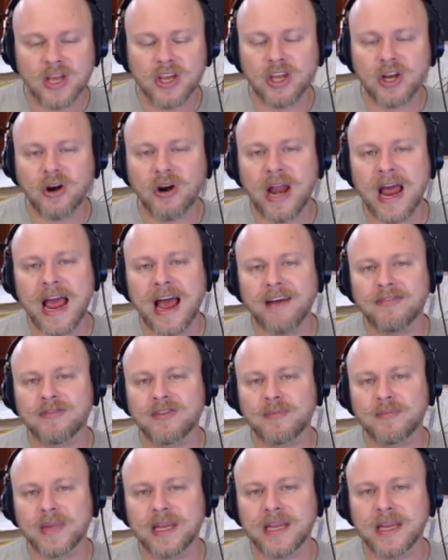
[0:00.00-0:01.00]
You don't have
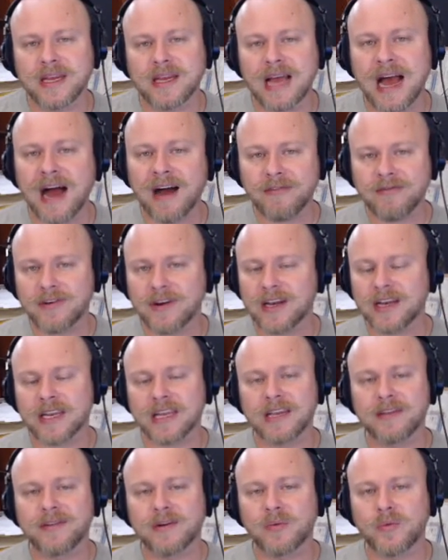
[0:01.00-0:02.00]
to be confident
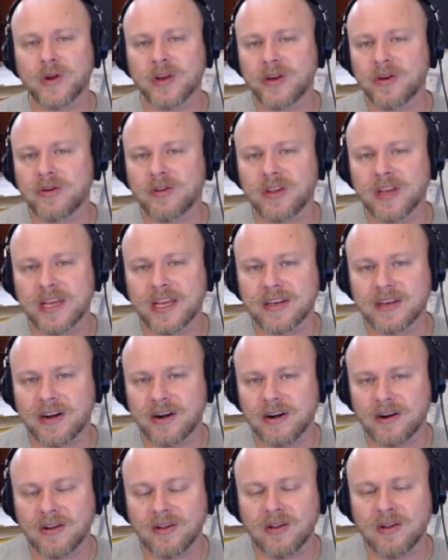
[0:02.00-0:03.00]
even when you're the
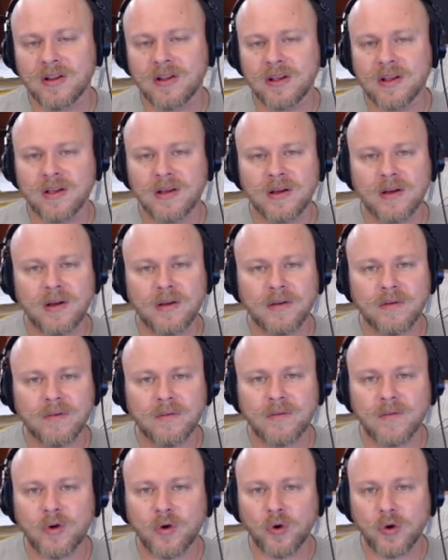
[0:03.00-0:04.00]
eternal
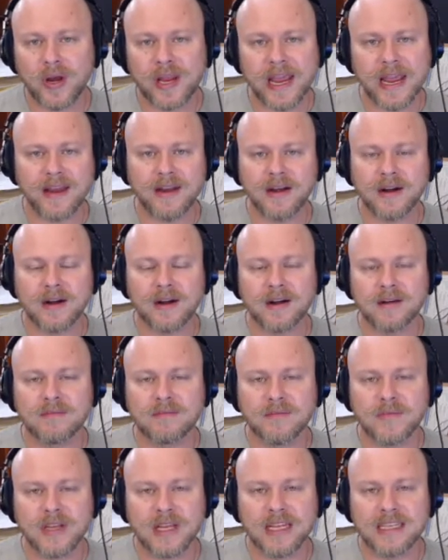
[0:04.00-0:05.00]
creator.
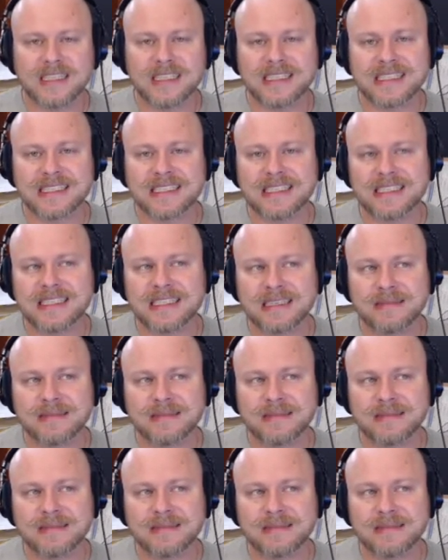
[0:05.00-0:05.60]
It's